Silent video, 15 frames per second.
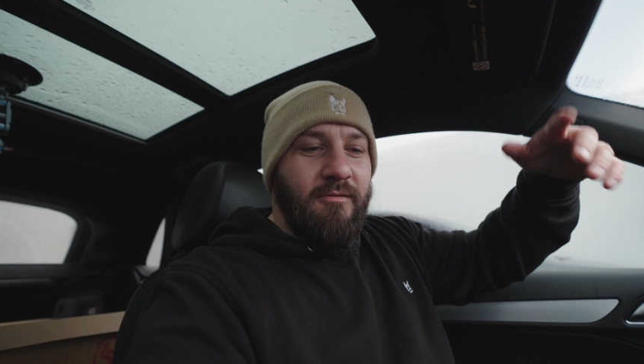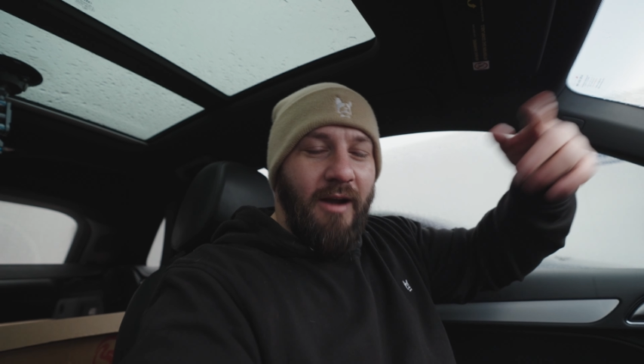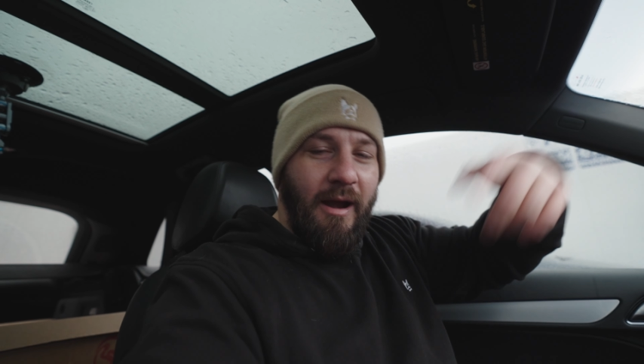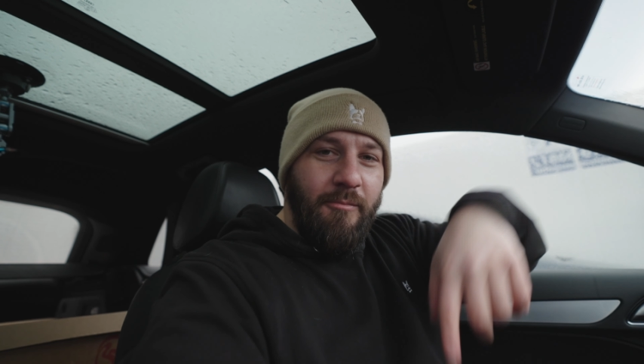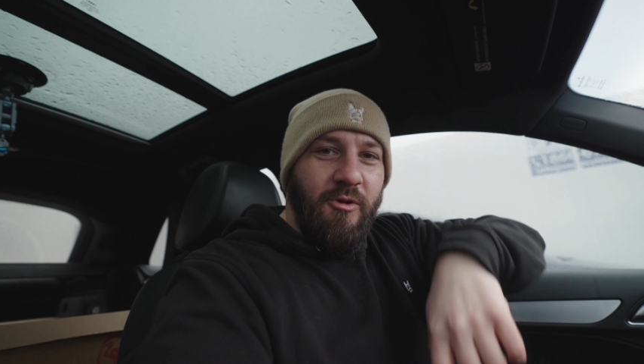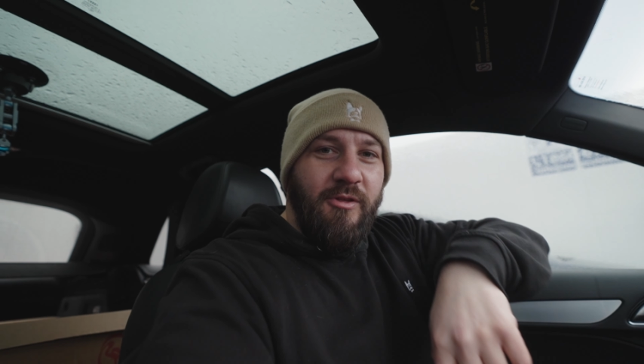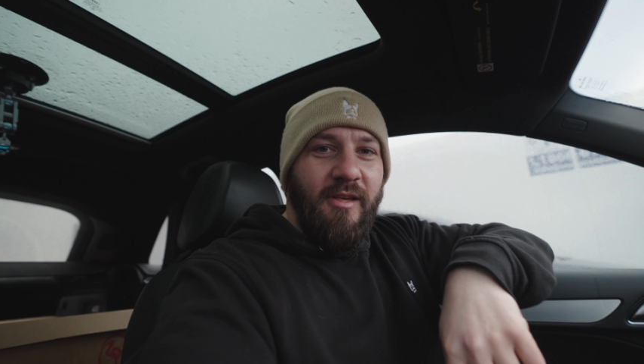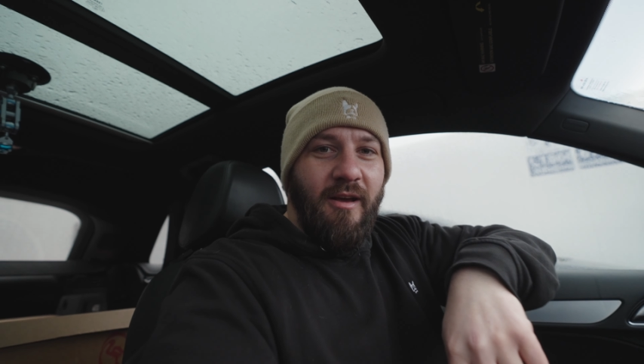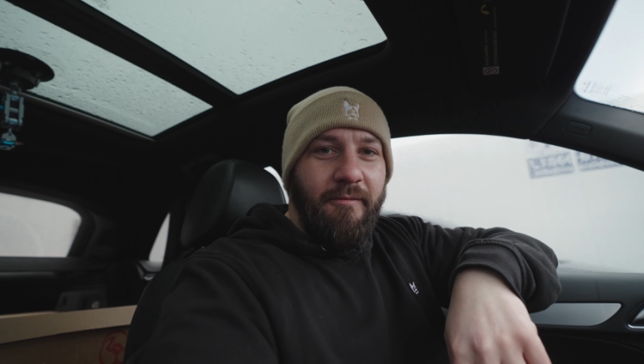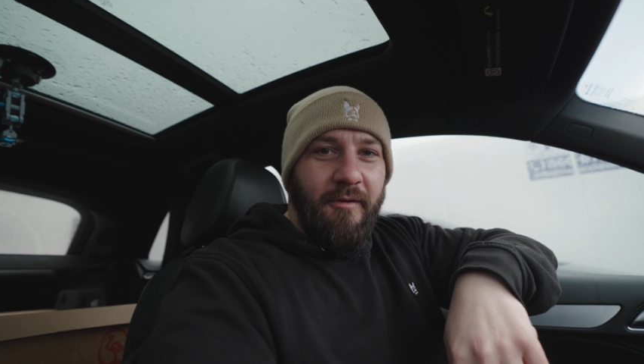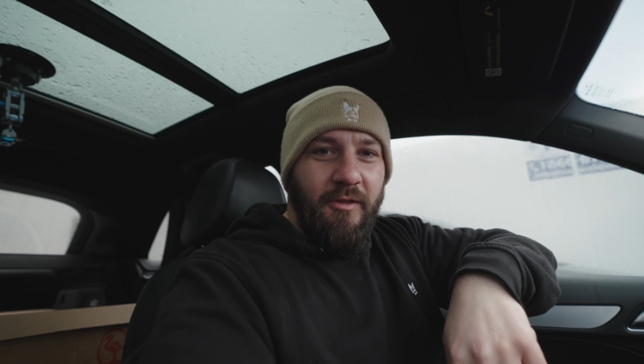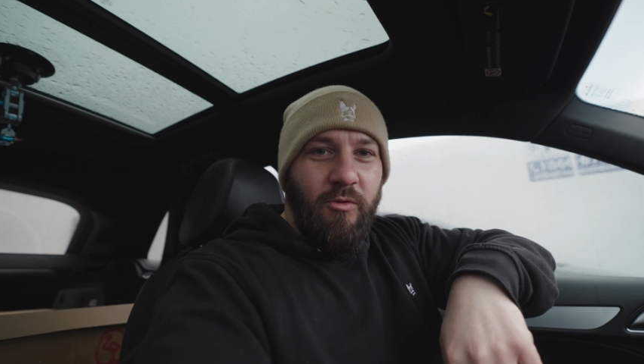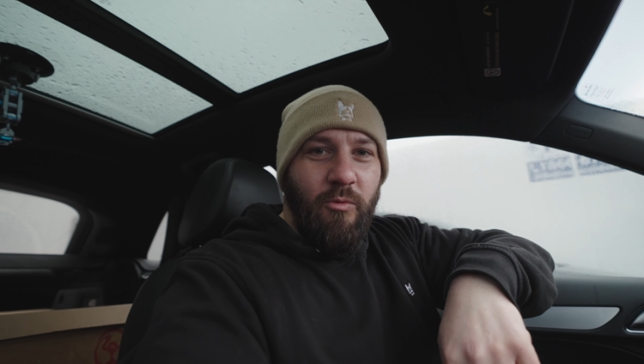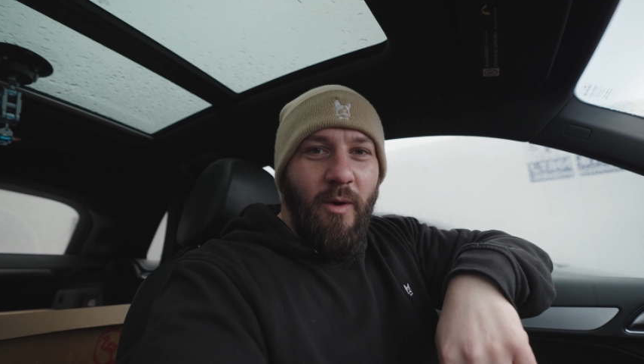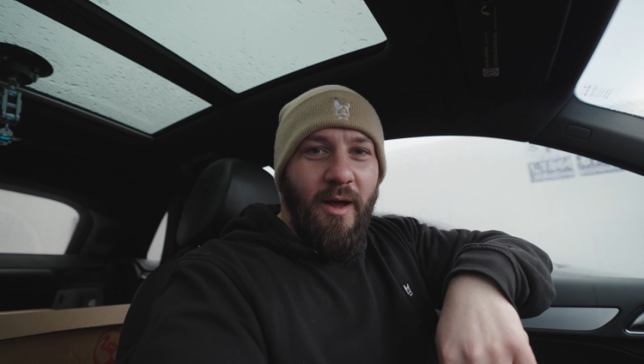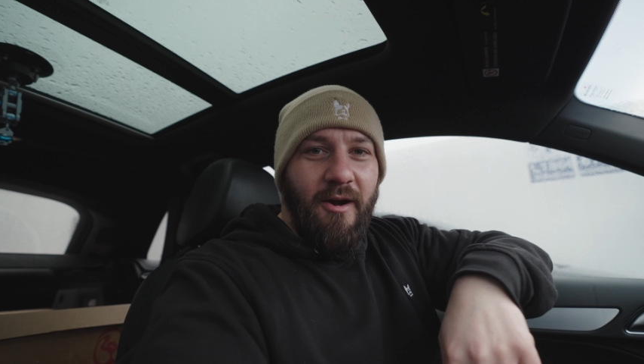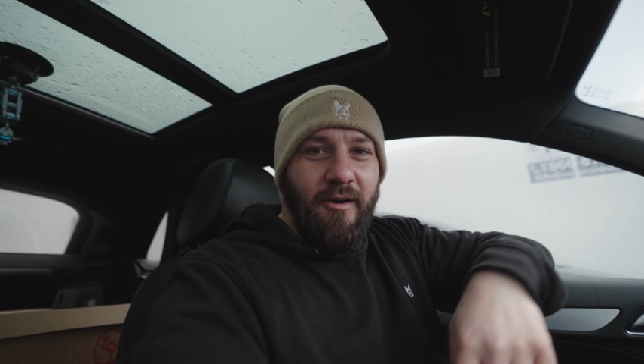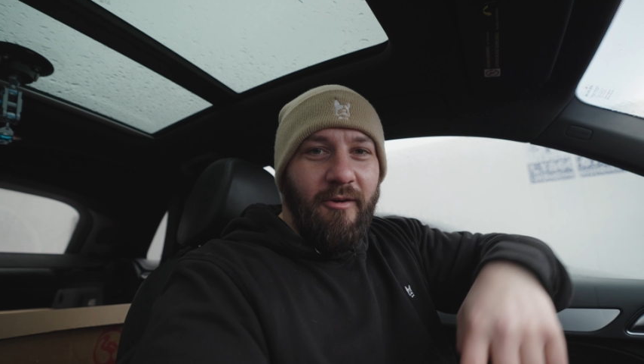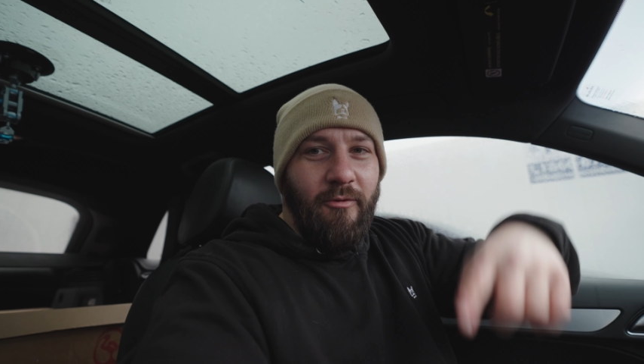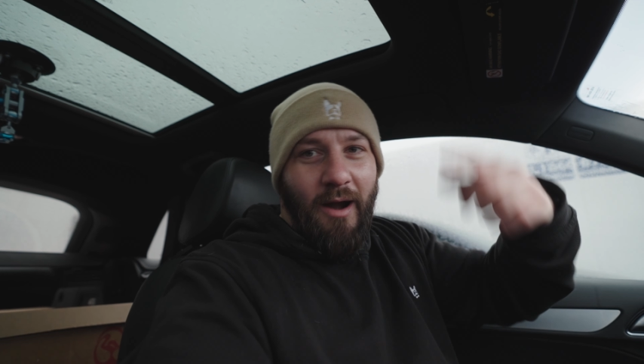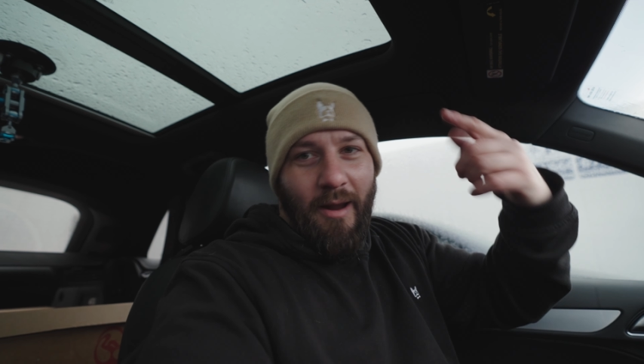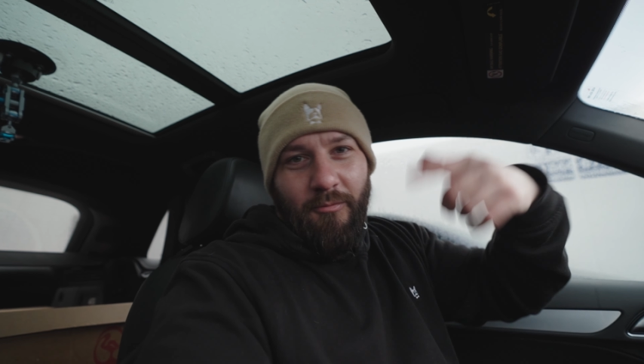Grab yourself a
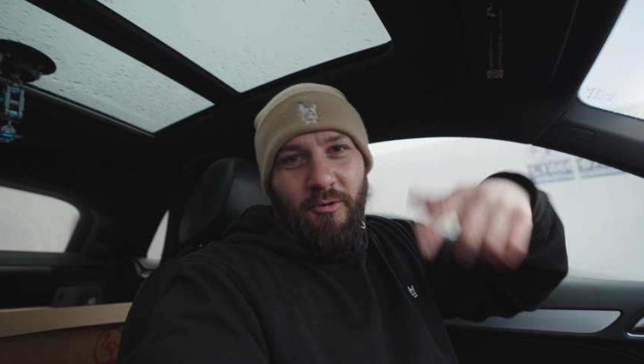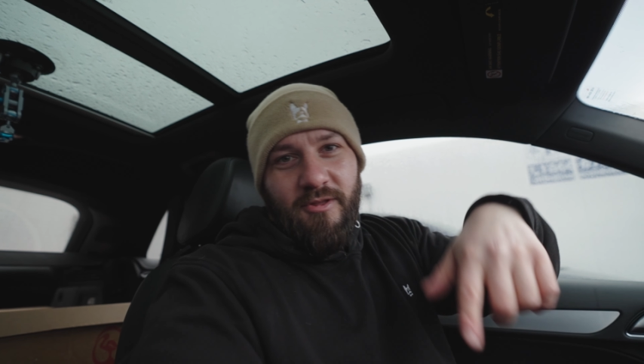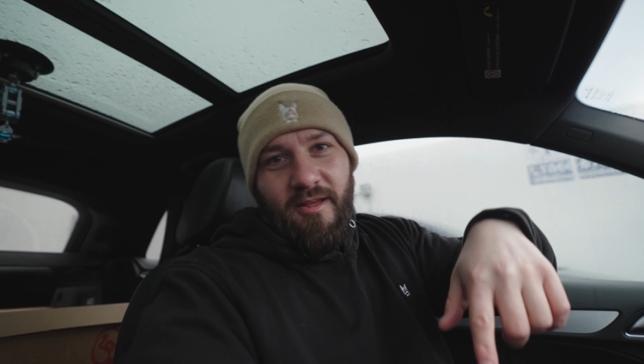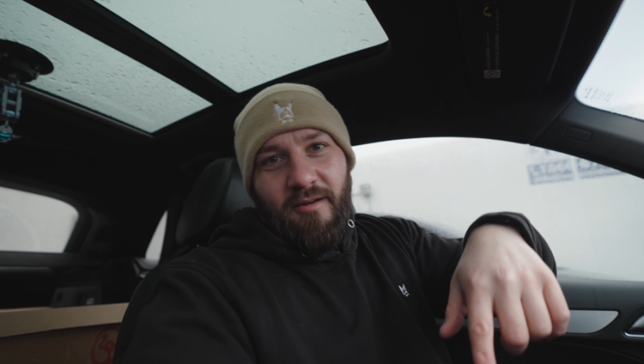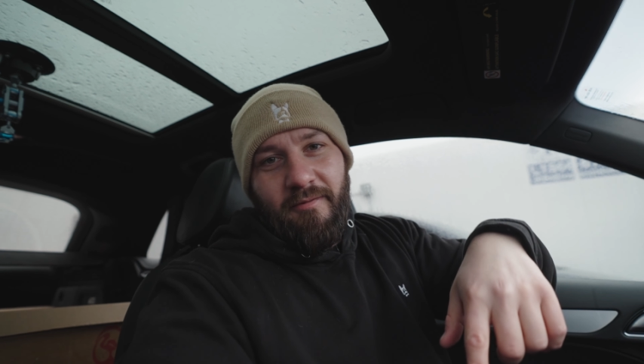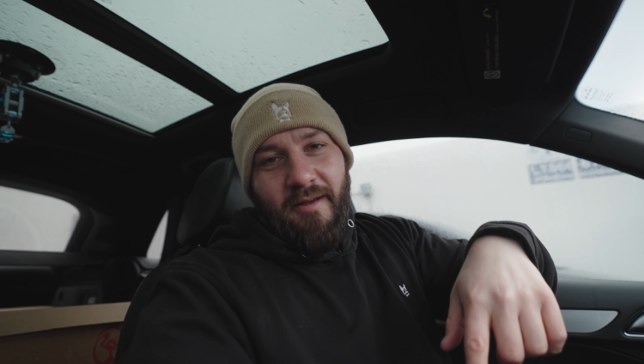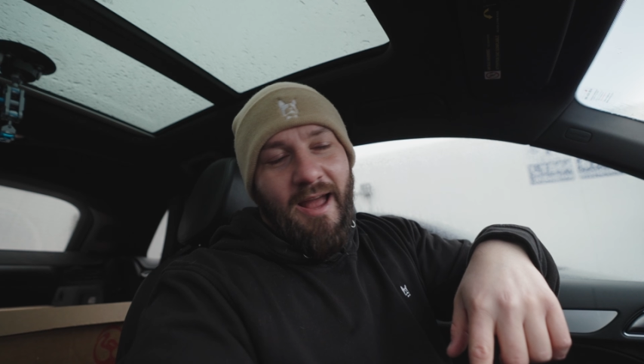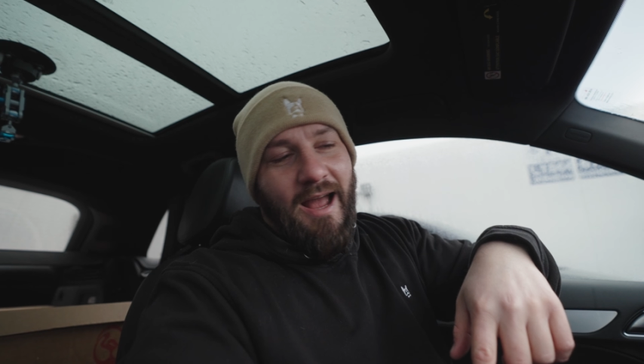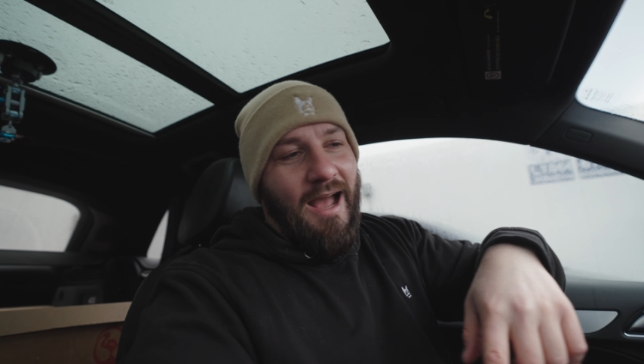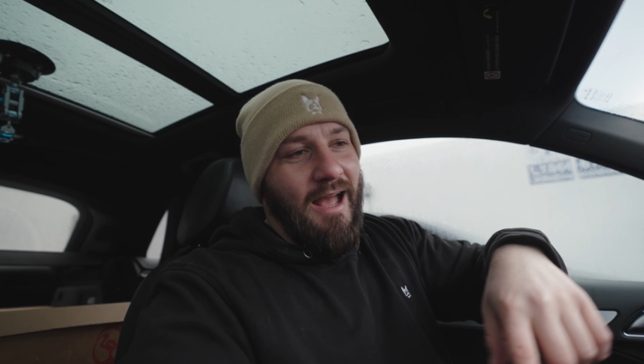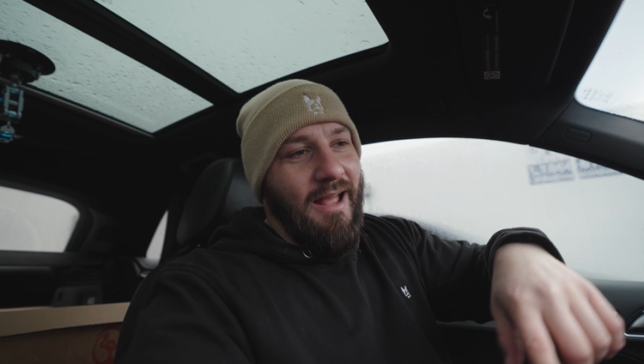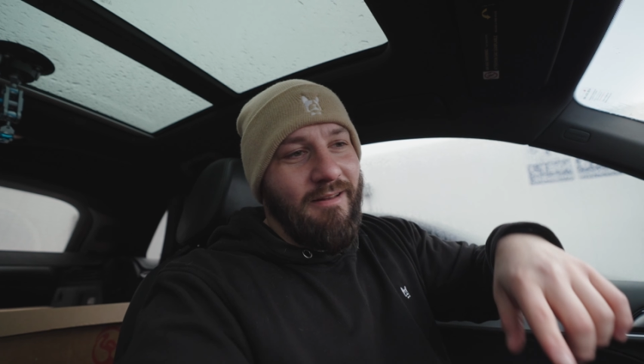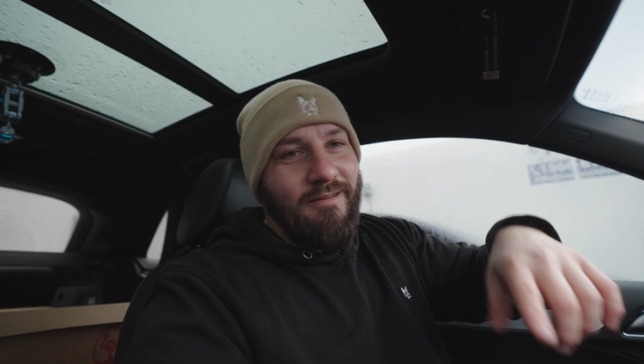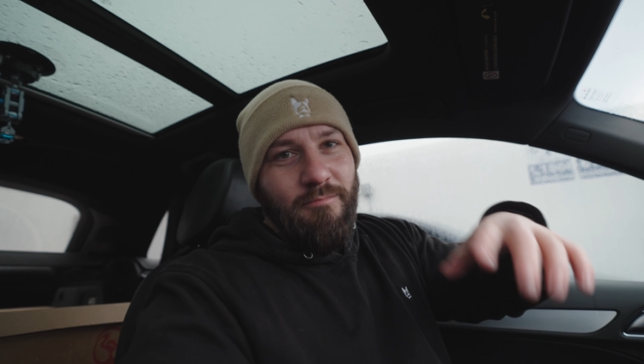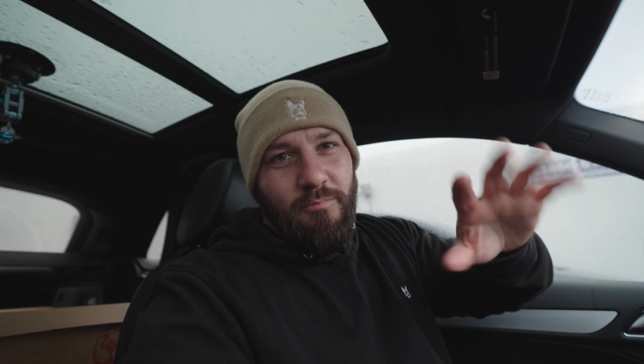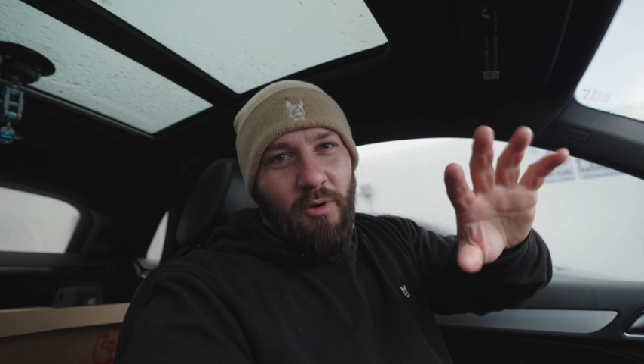sweater, grab yourself a hat.